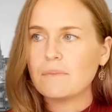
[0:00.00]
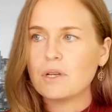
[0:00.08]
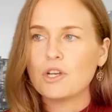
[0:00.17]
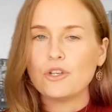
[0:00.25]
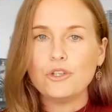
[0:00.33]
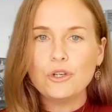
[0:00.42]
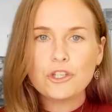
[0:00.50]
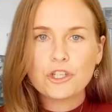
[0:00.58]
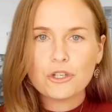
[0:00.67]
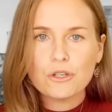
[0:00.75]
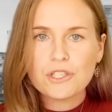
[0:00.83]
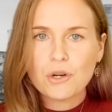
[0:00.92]
You
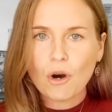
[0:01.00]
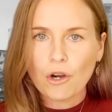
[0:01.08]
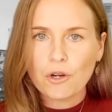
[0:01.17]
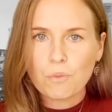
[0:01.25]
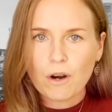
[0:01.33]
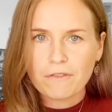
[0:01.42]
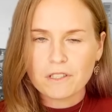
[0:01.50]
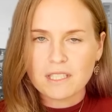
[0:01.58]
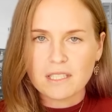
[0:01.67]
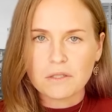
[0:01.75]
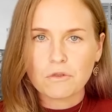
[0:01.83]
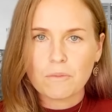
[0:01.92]
choose your own
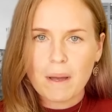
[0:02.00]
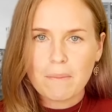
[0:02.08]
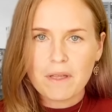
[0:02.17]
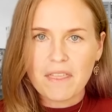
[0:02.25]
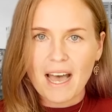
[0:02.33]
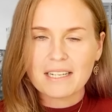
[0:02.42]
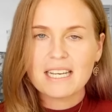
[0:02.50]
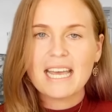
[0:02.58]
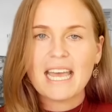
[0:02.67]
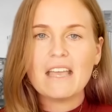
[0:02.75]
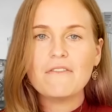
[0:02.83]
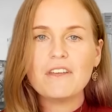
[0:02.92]
preferences. Remember that.
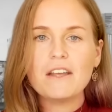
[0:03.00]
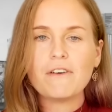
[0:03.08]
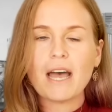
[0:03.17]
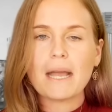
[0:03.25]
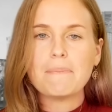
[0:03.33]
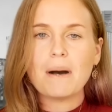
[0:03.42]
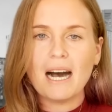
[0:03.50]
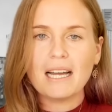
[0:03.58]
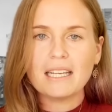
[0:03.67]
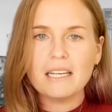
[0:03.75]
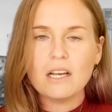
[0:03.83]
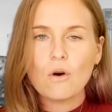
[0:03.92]
Even if a
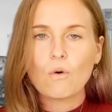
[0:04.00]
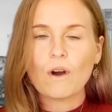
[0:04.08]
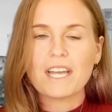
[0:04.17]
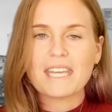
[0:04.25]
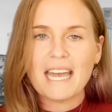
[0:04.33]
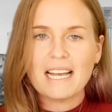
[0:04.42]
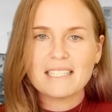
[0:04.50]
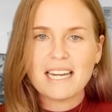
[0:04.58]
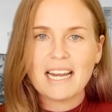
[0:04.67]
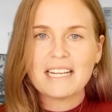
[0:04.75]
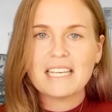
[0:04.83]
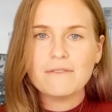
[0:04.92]
party or a
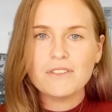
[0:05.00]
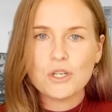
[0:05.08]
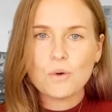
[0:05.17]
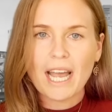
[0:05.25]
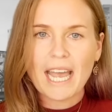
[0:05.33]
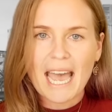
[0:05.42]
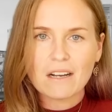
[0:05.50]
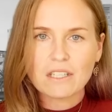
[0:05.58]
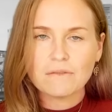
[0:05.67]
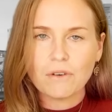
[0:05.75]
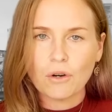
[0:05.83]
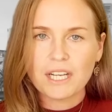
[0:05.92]
candidate gives you a how
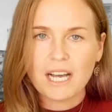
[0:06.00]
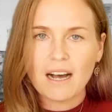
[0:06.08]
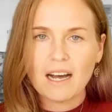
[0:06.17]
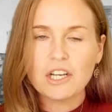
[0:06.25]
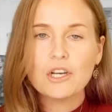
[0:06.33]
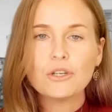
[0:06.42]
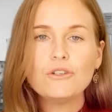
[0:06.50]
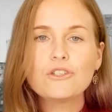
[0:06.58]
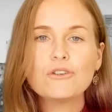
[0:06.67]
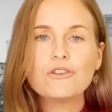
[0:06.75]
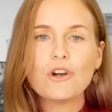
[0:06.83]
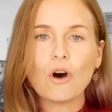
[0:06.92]
to vote card, you
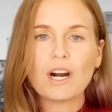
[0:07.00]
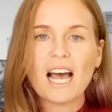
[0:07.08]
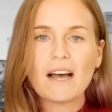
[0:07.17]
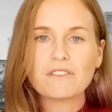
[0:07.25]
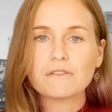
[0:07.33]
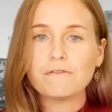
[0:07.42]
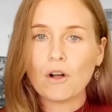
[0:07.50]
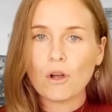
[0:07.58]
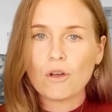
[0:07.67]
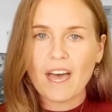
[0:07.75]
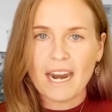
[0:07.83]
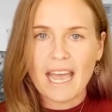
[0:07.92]
do not have to
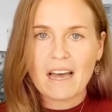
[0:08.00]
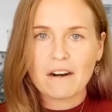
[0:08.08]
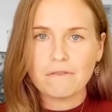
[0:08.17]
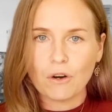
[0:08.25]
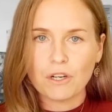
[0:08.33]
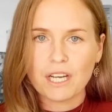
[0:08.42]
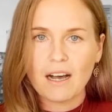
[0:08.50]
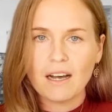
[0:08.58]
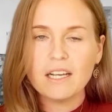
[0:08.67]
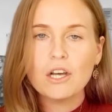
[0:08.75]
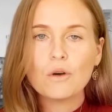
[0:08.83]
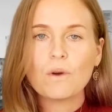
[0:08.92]
follow that how to vote card.
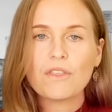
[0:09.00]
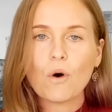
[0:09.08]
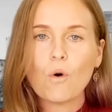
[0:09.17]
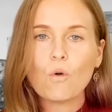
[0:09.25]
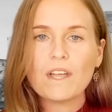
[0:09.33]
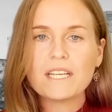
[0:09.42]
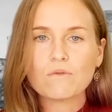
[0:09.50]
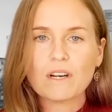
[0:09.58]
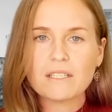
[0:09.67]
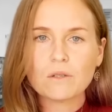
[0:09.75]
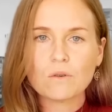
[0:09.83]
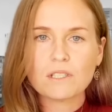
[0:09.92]
With all these
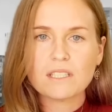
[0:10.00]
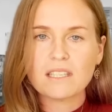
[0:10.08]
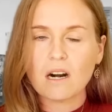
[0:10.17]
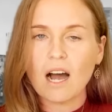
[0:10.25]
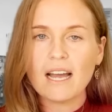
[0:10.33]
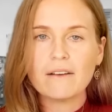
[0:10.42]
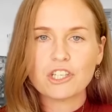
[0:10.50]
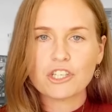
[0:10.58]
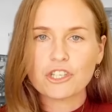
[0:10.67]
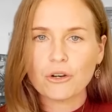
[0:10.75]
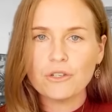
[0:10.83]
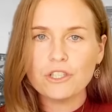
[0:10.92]
resources that I have just
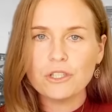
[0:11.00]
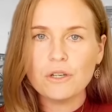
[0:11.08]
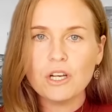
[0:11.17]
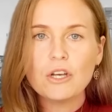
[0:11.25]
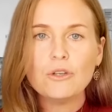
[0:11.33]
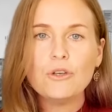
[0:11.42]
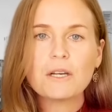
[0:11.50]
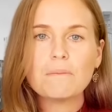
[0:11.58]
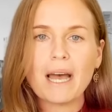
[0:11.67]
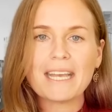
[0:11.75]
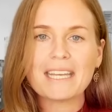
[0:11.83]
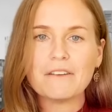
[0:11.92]
showed you, you can
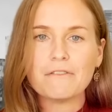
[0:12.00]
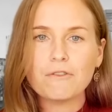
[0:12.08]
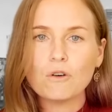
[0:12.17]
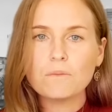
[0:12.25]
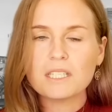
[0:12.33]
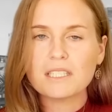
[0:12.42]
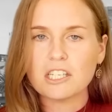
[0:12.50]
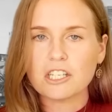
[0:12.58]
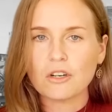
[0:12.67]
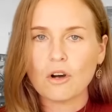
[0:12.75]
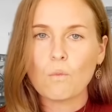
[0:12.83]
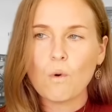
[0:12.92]
make an informed
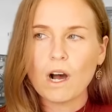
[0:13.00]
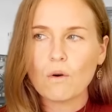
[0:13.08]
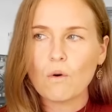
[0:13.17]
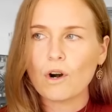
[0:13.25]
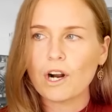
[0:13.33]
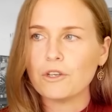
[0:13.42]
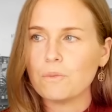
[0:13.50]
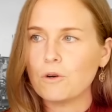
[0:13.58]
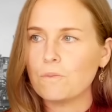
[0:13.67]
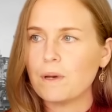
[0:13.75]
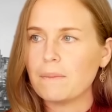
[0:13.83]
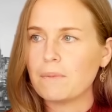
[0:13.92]
decision on what order you
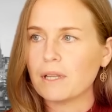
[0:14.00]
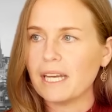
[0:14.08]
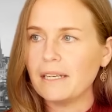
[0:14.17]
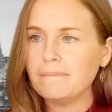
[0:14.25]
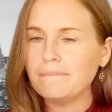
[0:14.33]
put people in.